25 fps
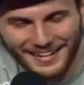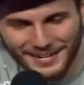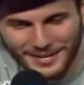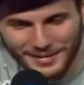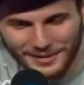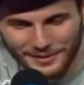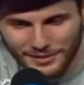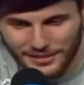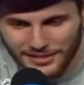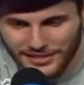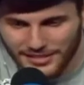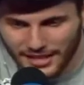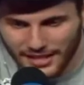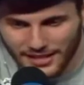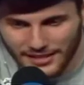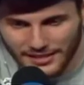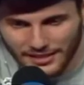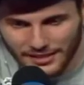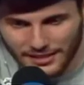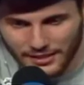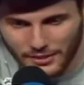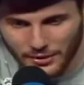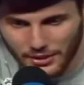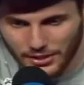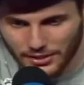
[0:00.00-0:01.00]
To
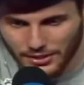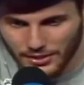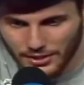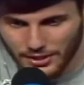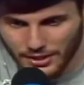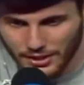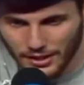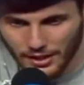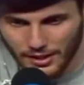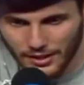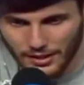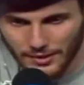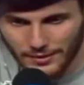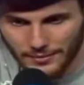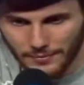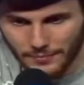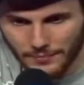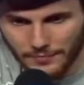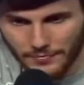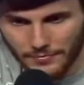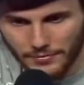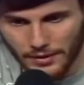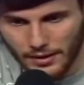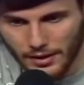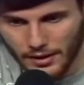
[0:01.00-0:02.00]
answer your question,
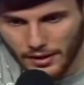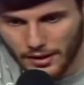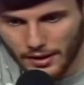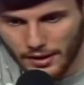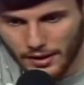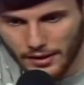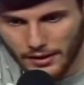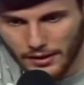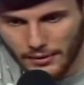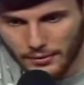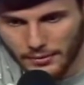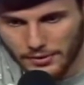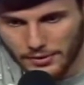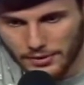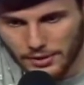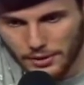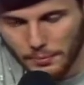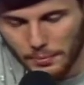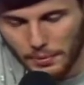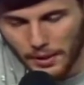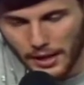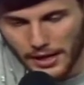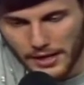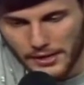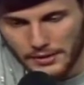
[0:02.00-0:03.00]
there was
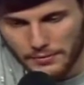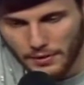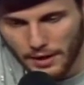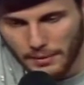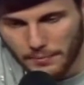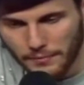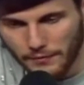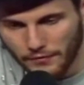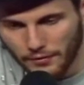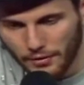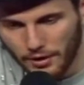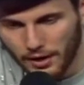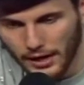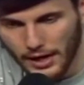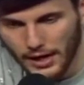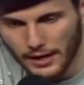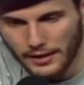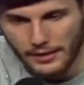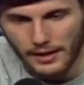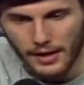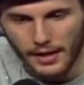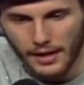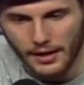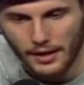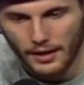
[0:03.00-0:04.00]
two plays right before I
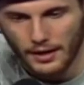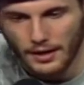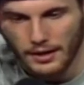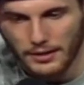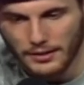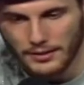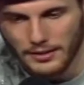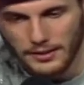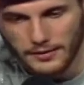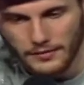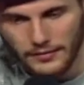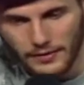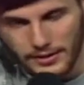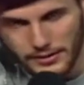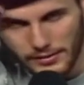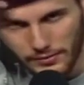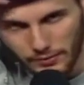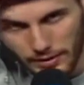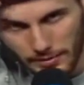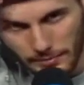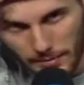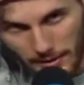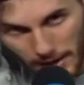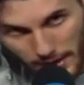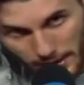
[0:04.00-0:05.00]
got that
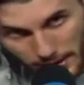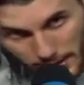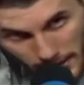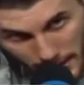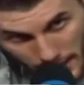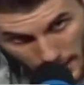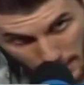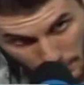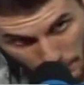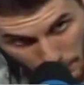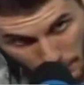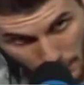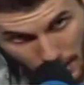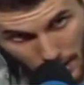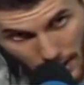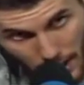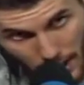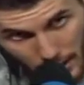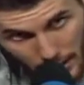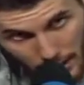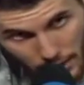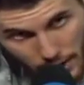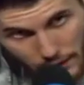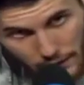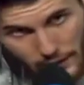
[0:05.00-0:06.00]
defensive rebound at the end where
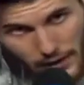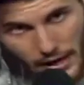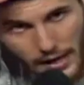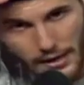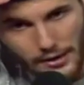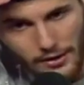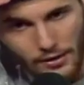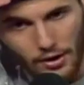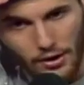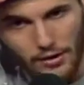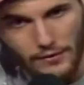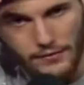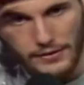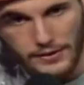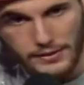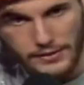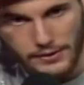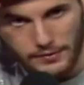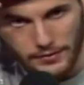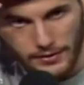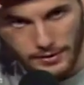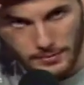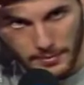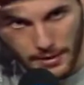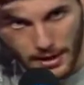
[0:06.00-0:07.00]
I could have gotten an
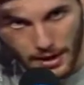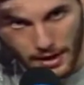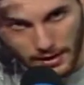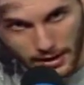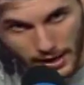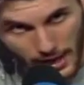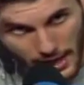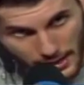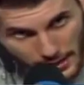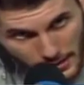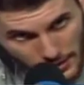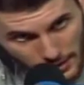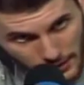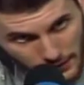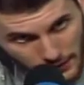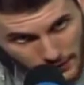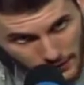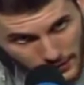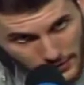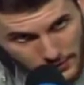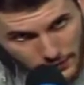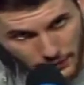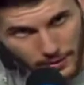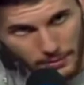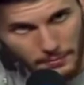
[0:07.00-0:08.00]
offensive rebound and a
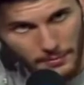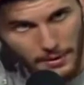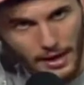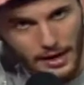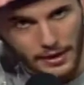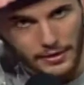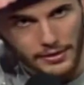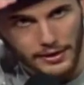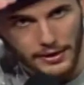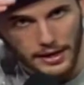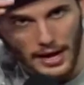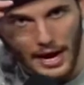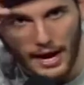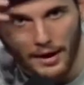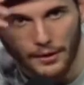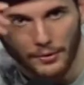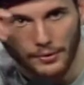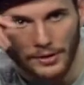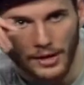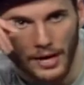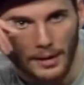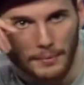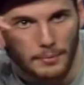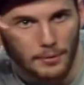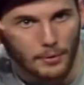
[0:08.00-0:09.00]
defensive rebound. I think
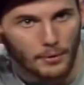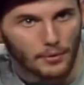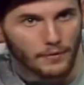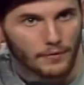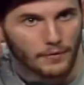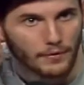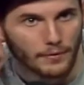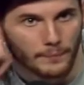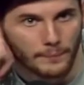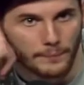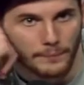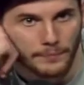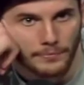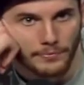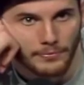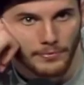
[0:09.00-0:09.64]
Howard got both of them.